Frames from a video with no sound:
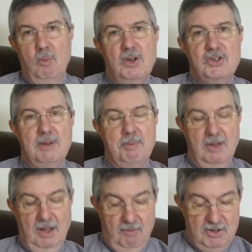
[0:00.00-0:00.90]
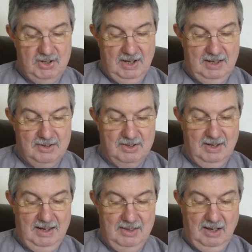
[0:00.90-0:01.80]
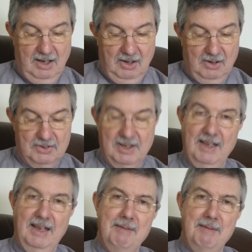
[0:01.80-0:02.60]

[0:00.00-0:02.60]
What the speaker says: Worship originates in the heart